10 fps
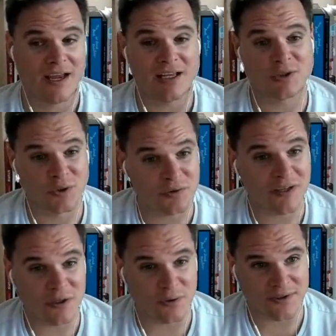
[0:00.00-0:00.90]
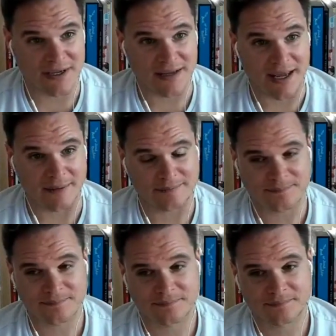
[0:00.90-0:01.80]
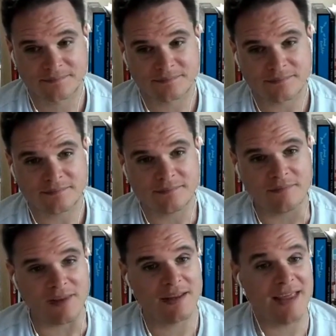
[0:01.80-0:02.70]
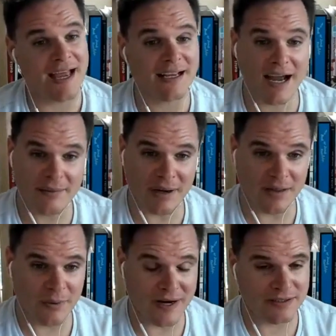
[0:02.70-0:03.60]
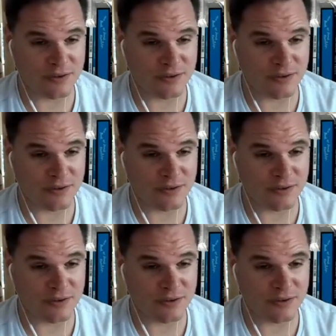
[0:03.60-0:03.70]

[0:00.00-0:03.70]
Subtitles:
And so it's really cool seeing that. That guide, by the way, is